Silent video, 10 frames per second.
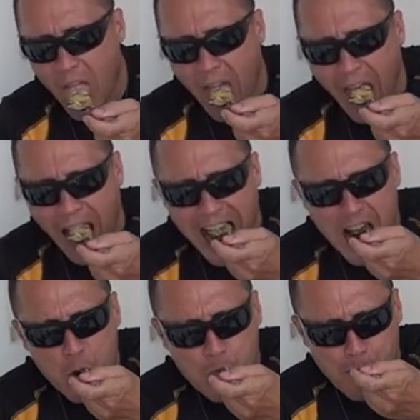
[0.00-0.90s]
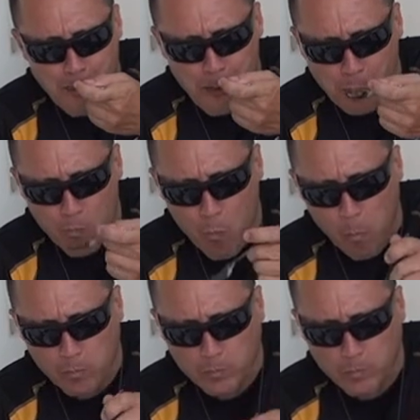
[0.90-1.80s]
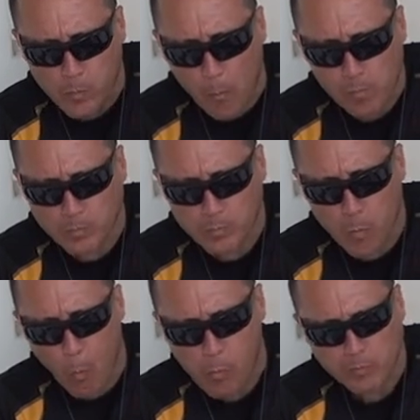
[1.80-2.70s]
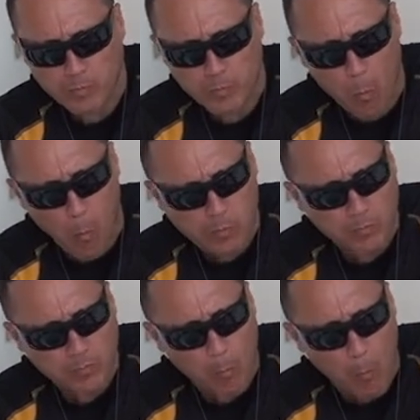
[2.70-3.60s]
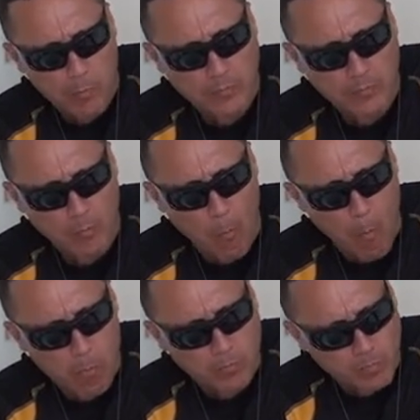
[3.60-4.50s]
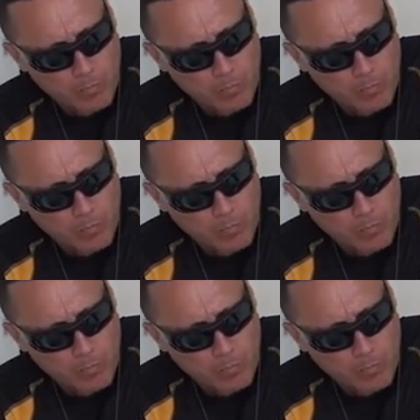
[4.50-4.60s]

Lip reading: Nothing is said.